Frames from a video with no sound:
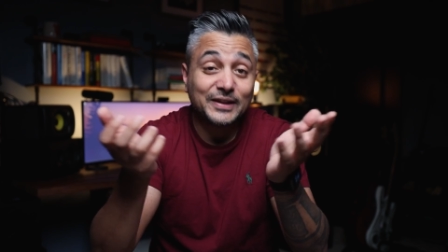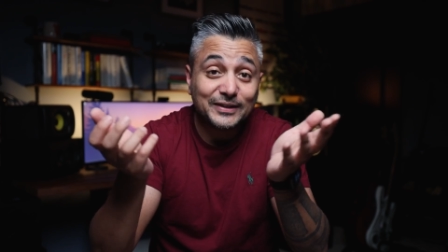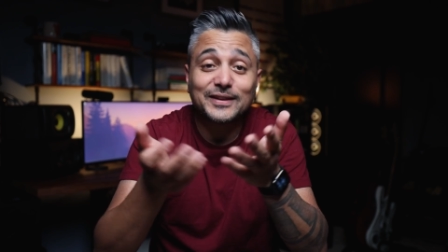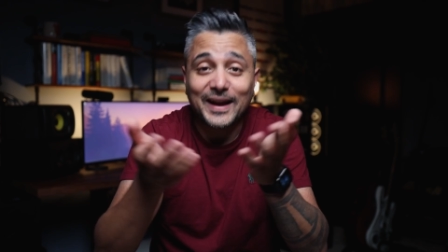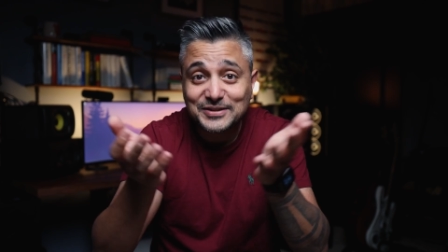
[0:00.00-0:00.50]

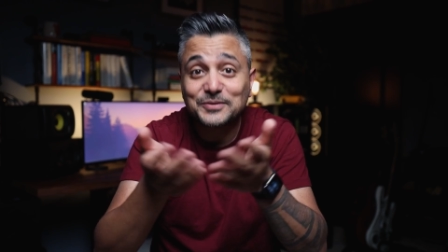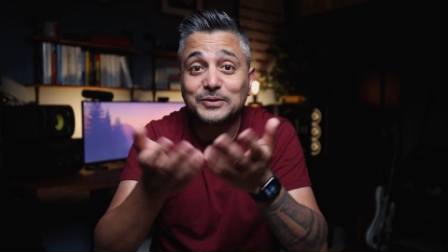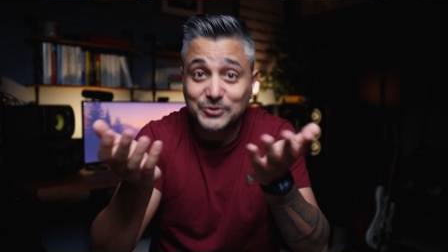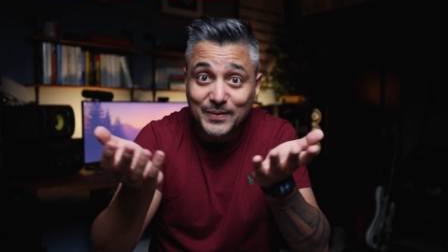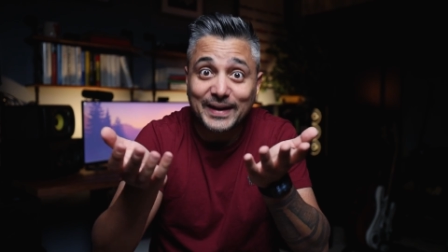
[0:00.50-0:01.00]
failed high
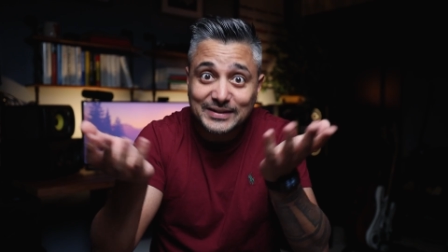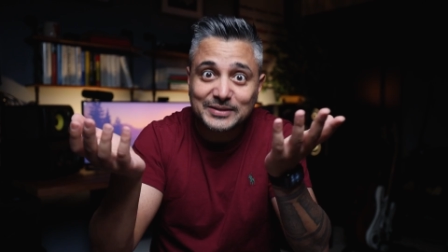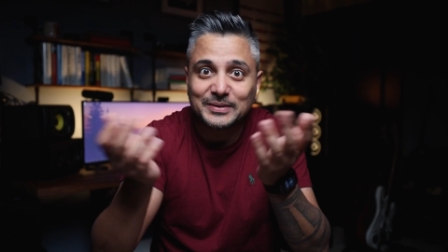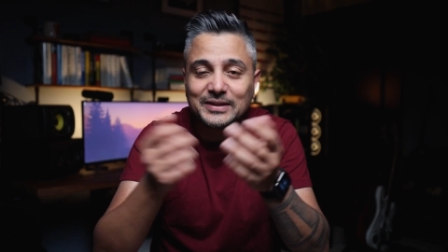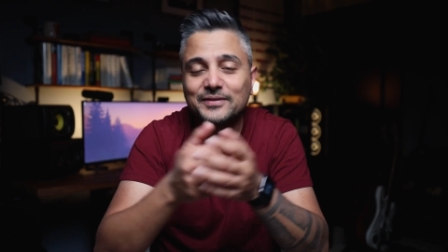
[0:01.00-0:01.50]
school
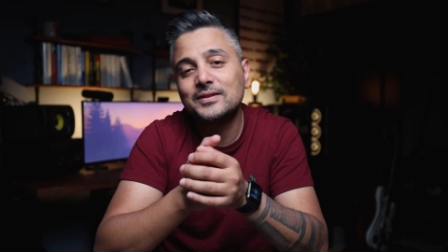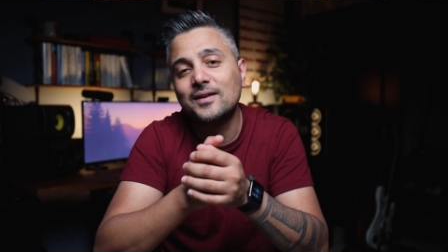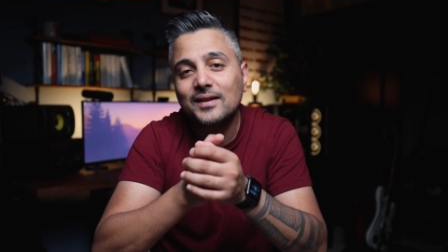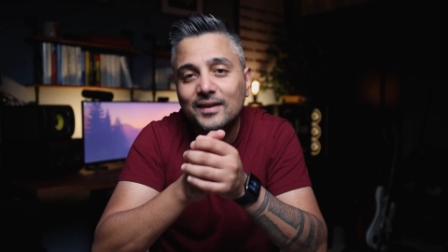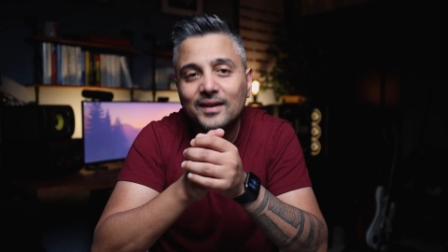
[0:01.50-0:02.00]
twice, believe it or
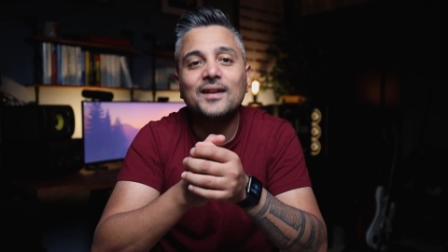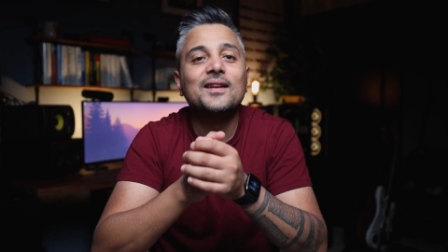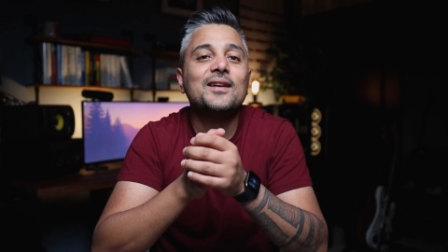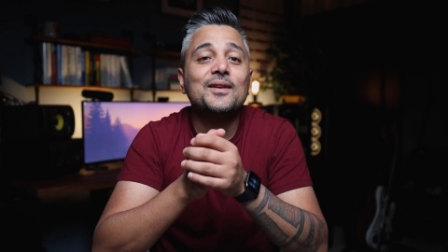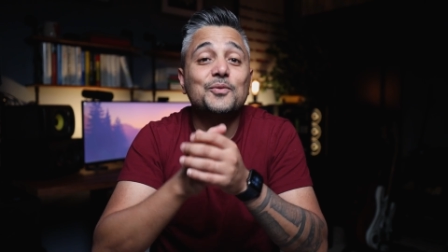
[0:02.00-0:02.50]
not.
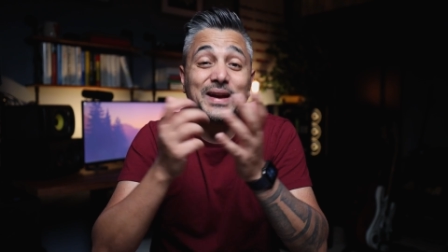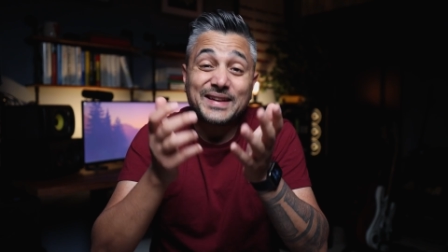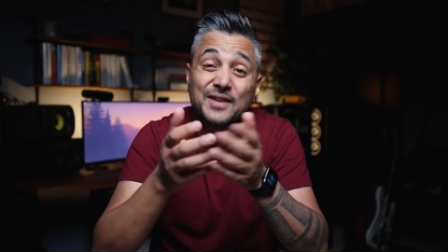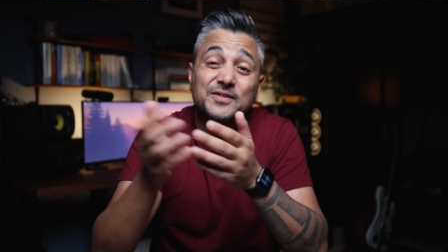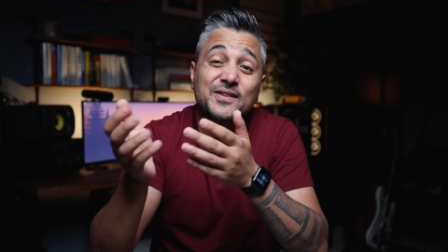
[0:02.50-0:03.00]
Right
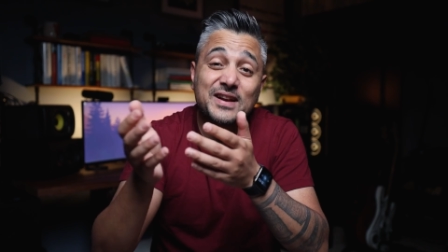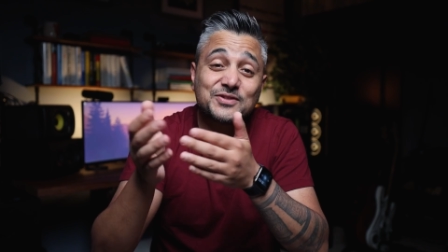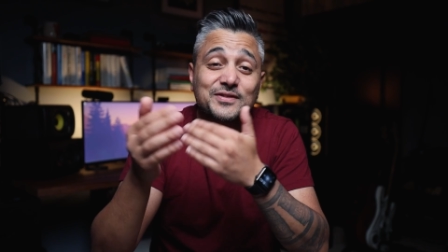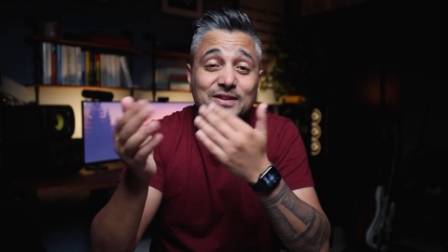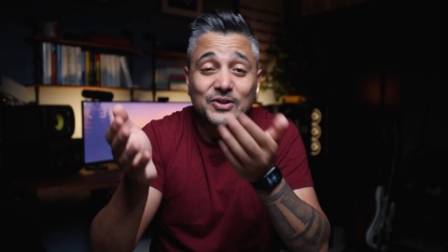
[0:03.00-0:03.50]
after
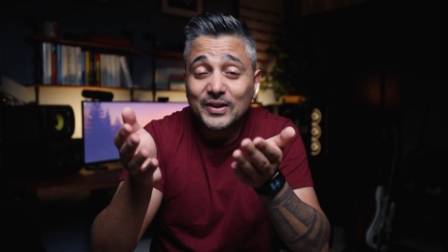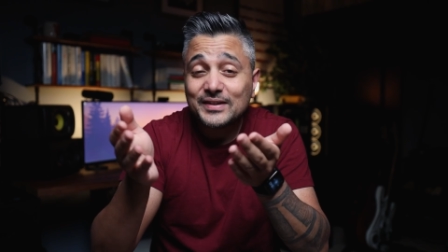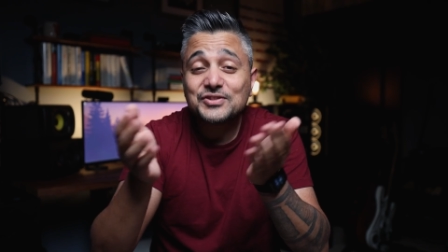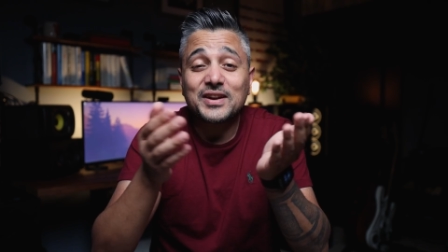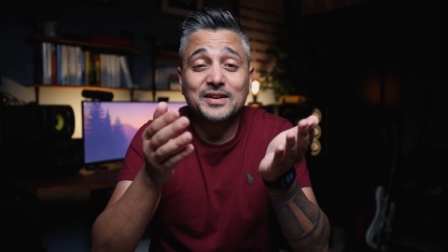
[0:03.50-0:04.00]
graduating
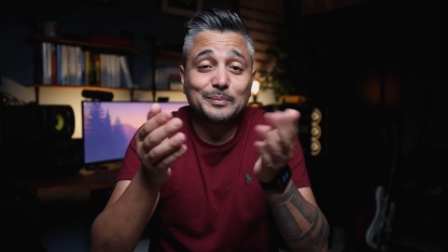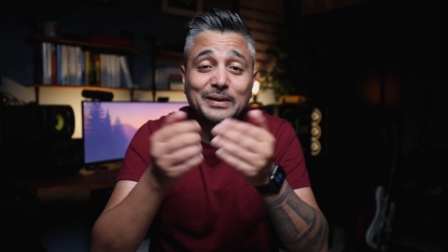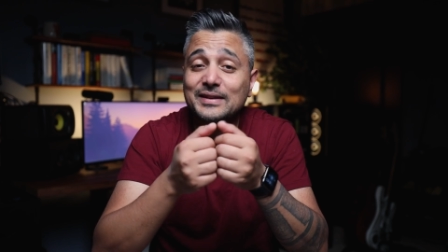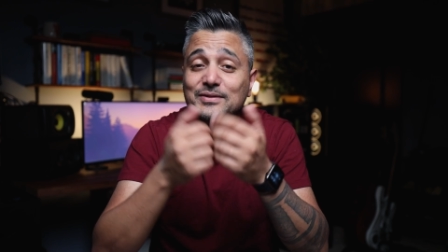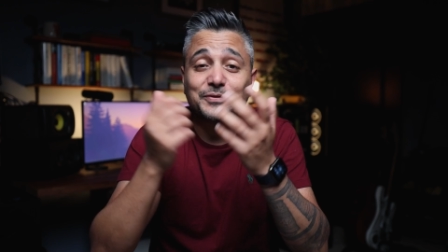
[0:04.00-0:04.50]
college, I
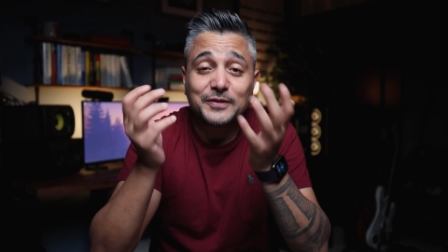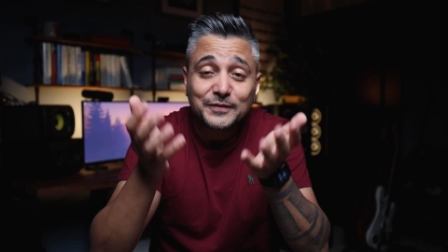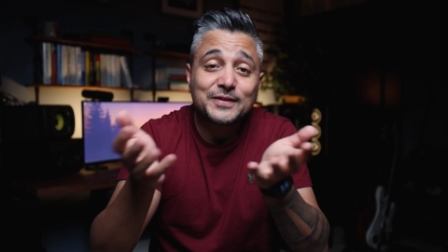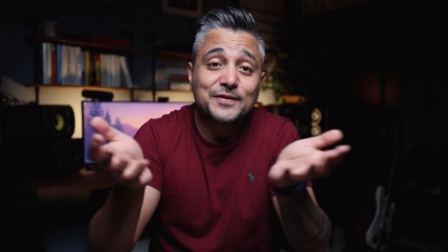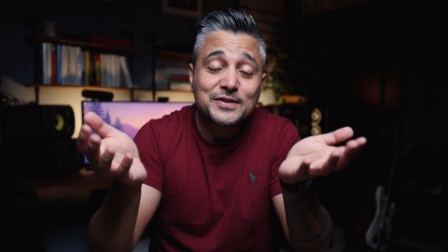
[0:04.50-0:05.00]
applied to
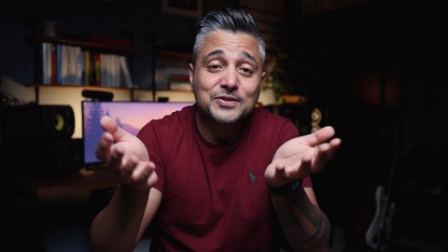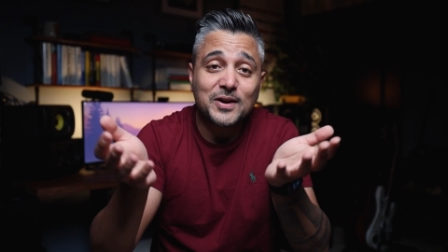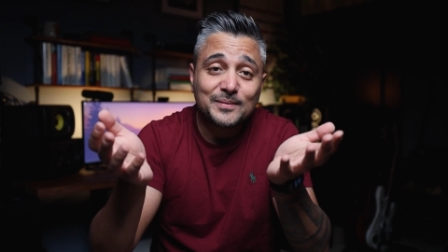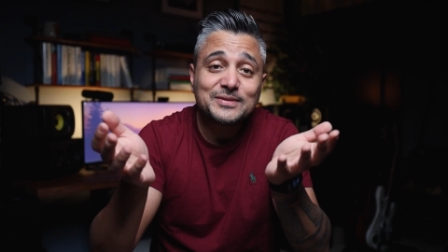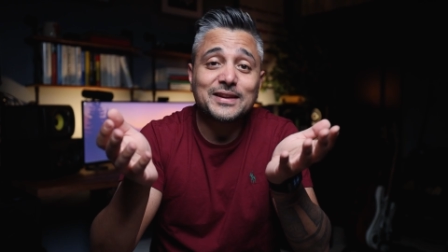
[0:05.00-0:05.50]
53
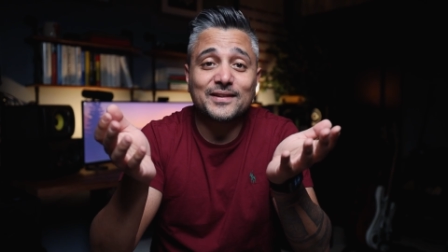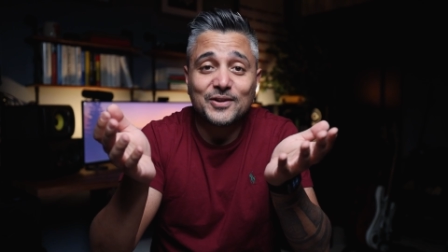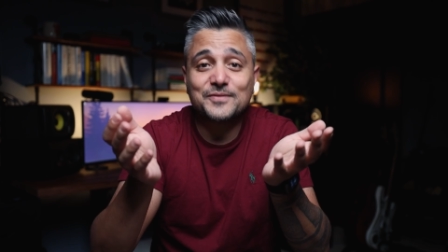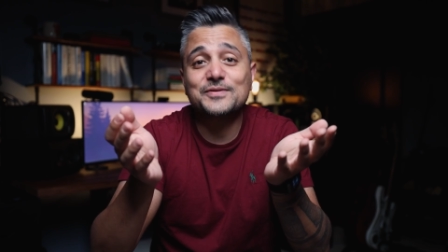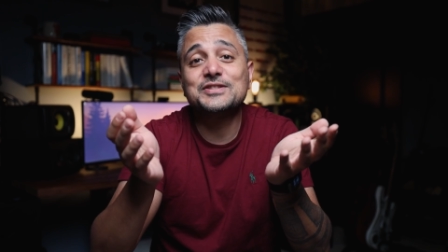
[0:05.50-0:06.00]
jobs and
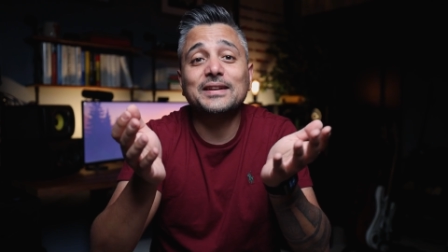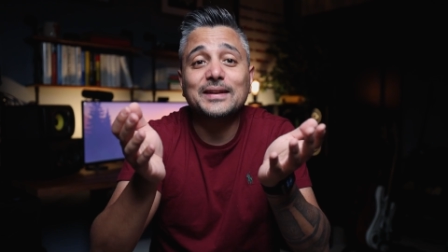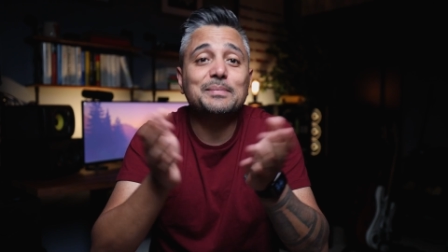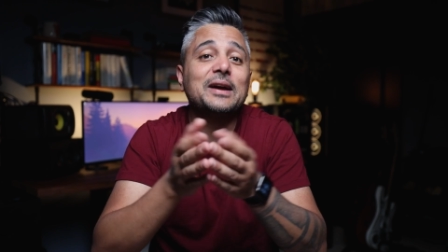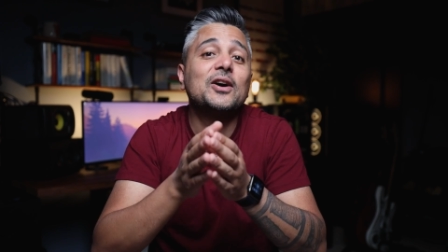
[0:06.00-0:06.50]
got
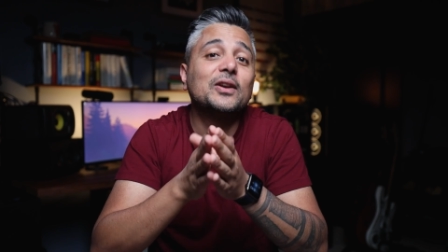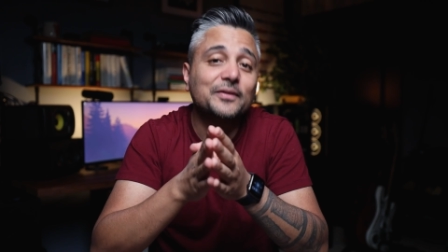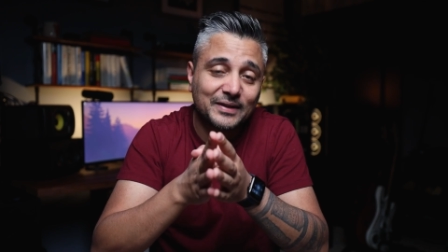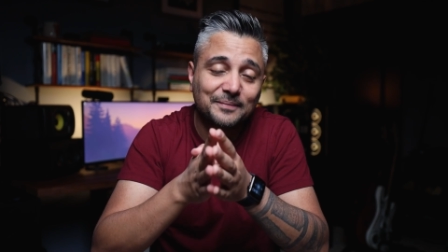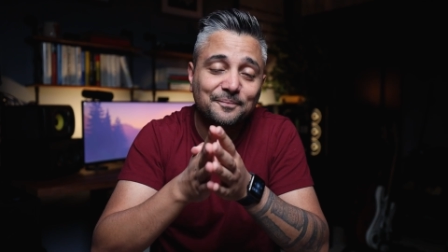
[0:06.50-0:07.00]
rejected by all
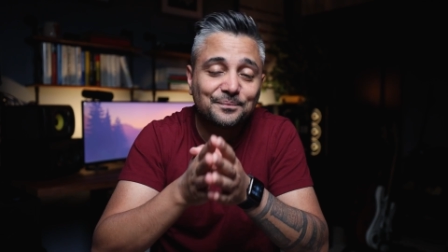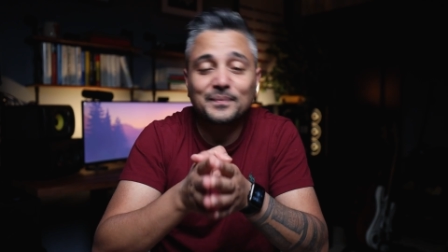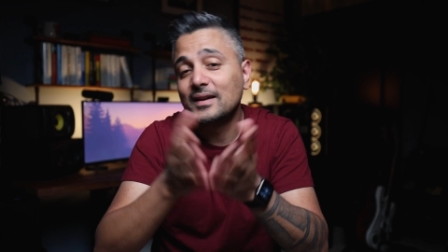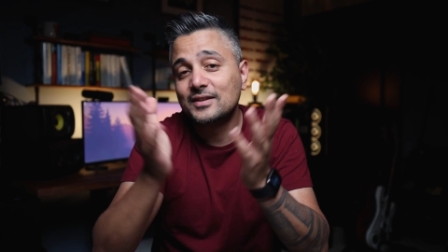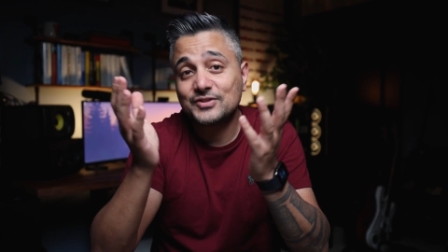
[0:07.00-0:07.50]
of them.
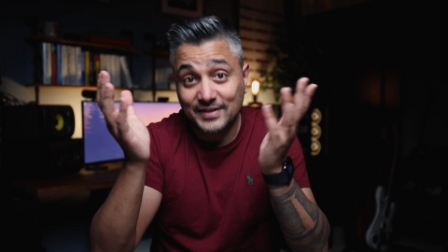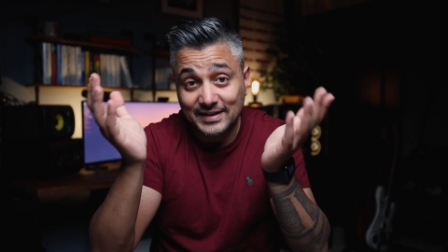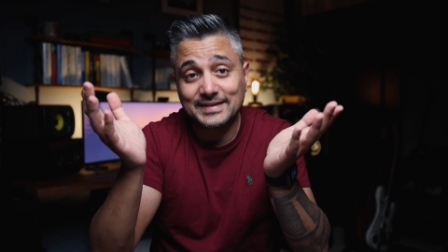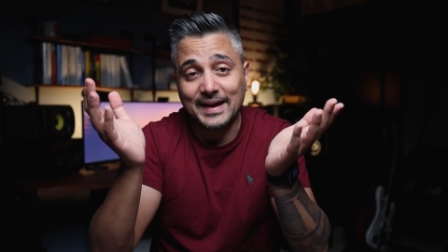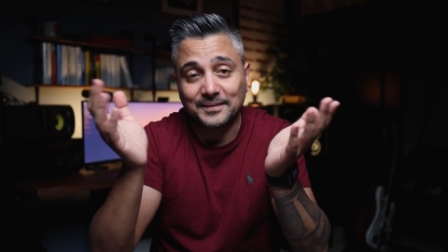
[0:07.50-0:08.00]
So
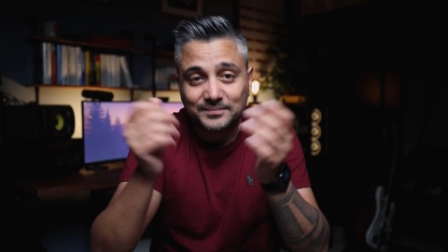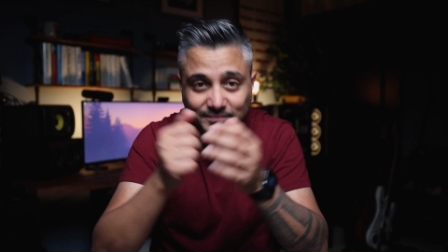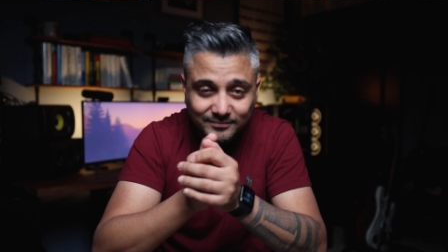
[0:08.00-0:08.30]
there's that.